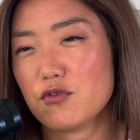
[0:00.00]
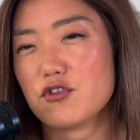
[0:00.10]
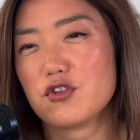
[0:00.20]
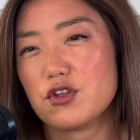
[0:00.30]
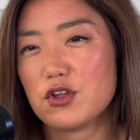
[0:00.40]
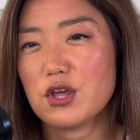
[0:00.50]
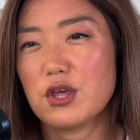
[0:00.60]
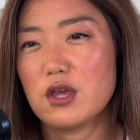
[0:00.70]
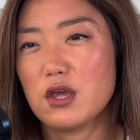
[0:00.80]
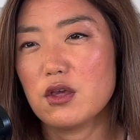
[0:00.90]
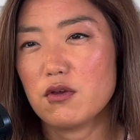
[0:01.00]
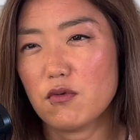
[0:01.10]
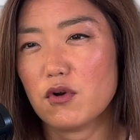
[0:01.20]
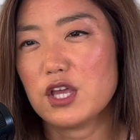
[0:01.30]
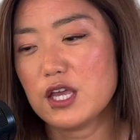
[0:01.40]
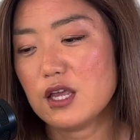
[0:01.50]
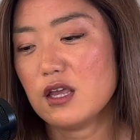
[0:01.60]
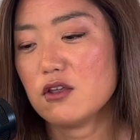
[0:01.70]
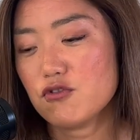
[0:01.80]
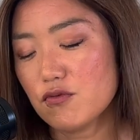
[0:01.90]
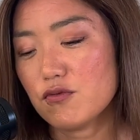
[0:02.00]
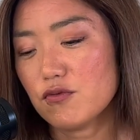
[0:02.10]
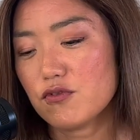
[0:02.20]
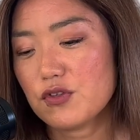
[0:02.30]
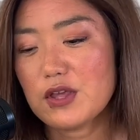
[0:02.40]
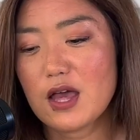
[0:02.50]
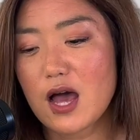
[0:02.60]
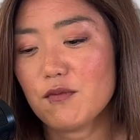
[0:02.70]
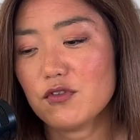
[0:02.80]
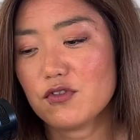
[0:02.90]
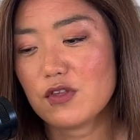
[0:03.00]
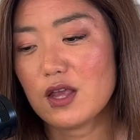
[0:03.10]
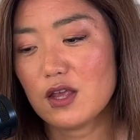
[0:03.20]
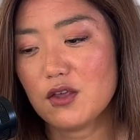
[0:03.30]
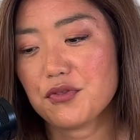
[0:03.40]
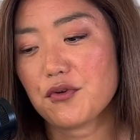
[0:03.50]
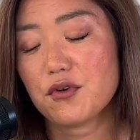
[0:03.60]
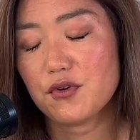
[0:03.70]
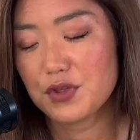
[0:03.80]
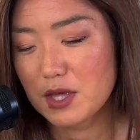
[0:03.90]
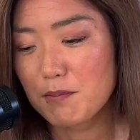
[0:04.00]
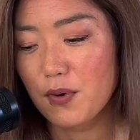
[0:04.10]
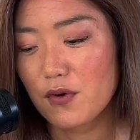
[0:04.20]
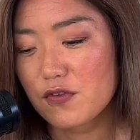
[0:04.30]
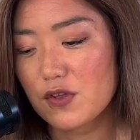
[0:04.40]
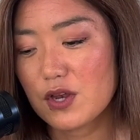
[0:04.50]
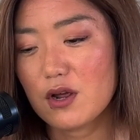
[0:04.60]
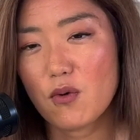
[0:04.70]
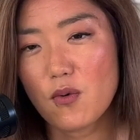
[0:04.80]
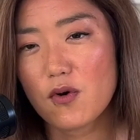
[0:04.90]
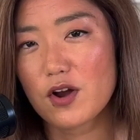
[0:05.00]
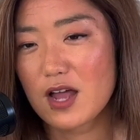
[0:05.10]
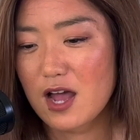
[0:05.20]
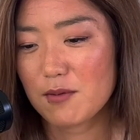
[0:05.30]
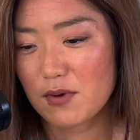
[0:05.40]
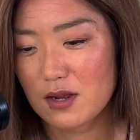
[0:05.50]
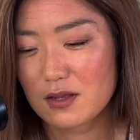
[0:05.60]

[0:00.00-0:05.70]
she or he choose, I would say either in person or hybrid.